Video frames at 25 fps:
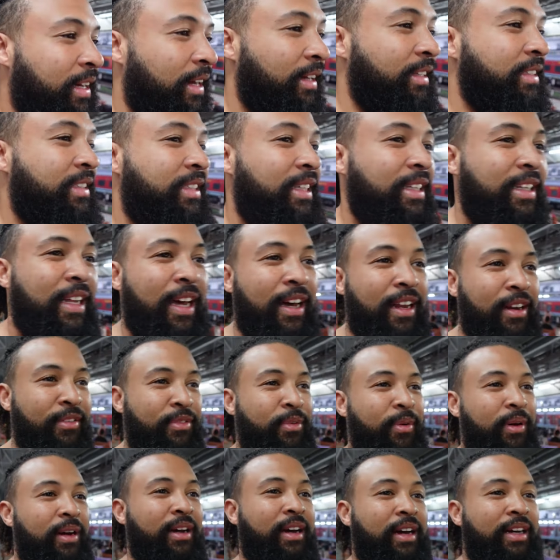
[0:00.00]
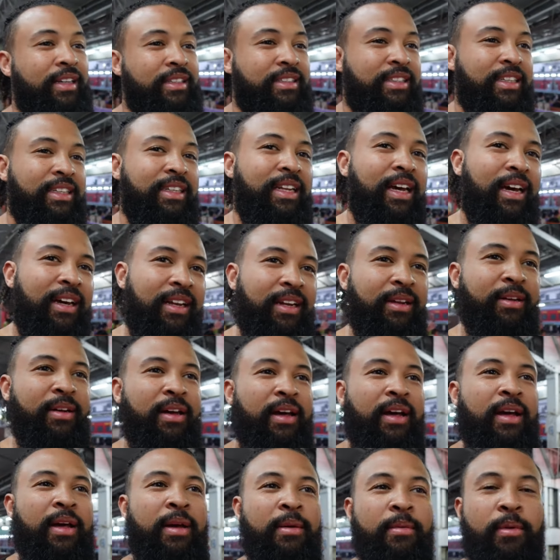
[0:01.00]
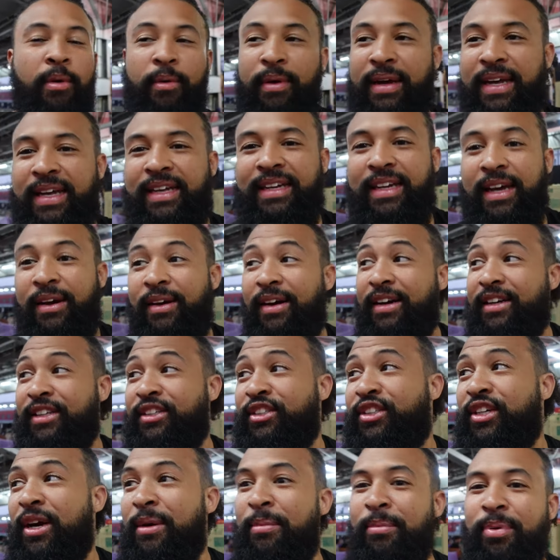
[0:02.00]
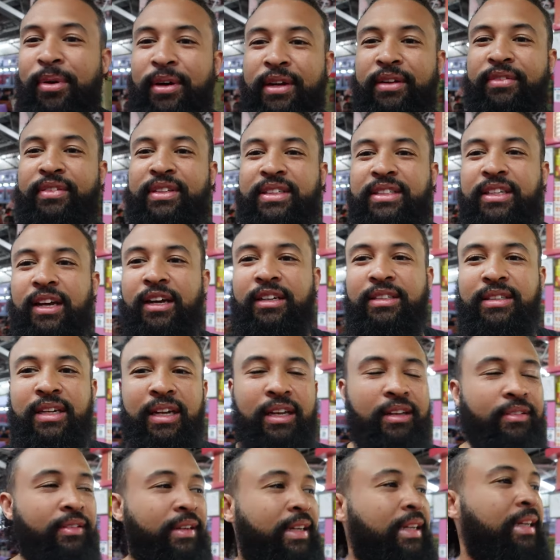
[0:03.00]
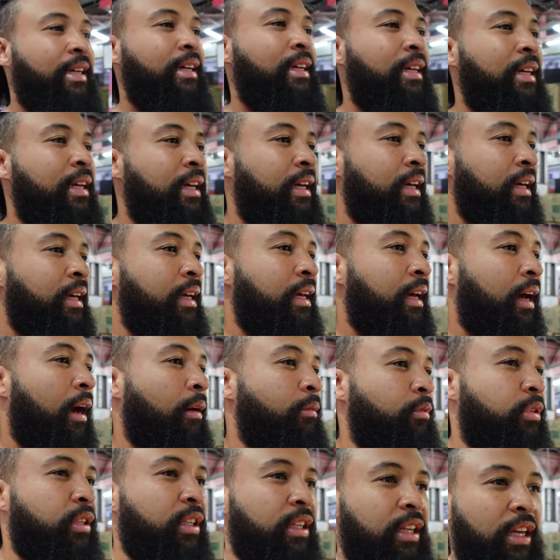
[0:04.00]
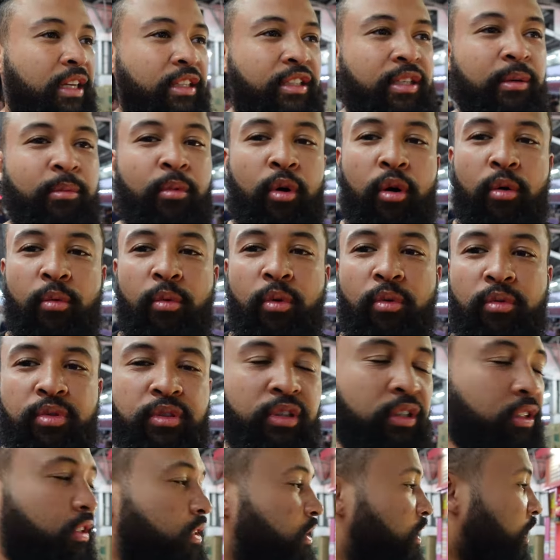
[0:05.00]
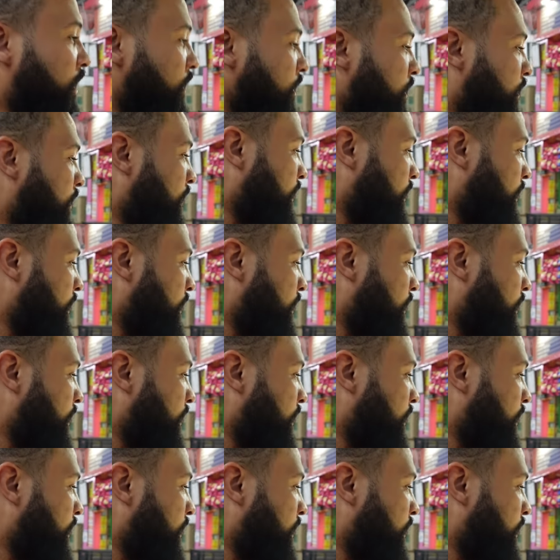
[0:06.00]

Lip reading: go and sit down, everyone go and sit down. But we're here now. I can jump on if it starts leaving. I'm just gonna get some more water, so.